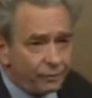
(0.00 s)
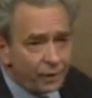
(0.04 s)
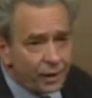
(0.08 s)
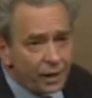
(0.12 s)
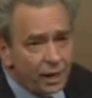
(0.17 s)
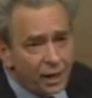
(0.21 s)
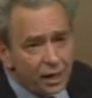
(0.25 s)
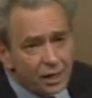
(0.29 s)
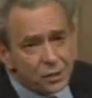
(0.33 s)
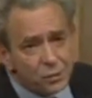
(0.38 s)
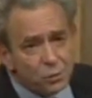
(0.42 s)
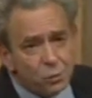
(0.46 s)

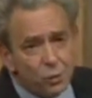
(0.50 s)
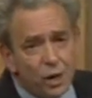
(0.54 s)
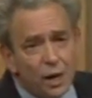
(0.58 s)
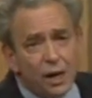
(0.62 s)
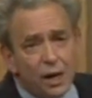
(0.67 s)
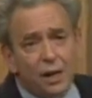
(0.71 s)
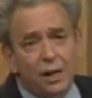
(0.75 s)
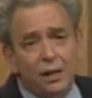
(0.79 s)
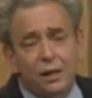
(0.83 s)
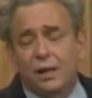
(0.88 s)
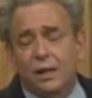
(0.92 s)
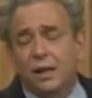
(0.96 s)
as
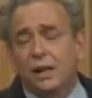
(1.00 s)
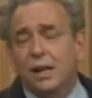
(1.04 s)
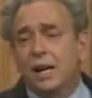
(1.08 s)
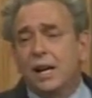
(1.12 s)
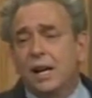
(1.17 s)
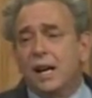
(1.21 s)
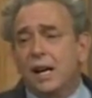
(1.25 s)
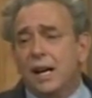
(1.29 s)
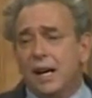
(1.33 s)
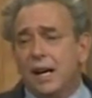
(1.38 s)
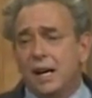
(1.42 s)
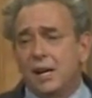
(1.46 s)
well
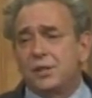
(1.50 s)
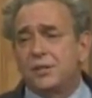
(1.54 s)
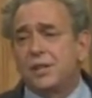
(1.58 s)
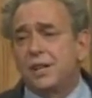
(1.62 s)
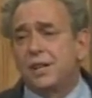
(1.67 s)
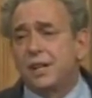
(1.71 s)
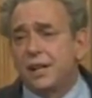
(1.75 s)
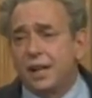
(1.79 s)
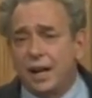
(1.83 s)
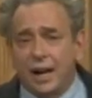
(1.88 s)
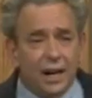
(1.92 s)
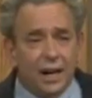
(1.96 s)
as
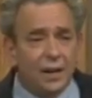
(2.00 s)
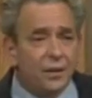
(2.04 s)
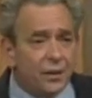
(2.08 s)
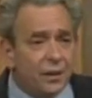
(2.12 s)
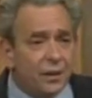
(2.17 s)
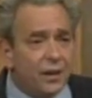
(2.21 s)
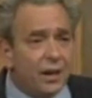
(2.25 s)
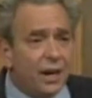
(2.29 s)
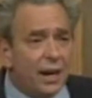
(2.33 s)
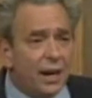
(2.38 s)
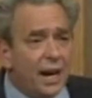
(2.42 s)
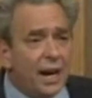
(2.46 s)
in
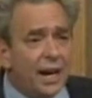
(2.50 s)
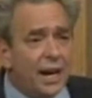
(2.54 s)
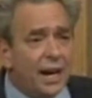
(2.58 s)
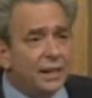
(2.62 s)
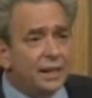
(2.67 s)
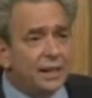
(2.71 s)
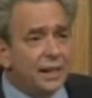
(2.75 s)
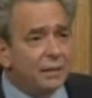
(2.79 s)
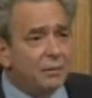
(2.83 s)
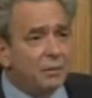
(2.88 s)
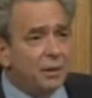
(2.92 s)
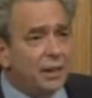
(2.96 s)
other
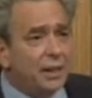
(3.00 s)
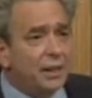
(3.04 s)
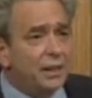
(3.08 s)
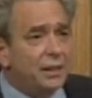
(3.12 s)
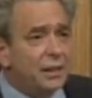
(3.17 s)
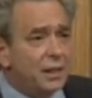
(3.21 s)
academic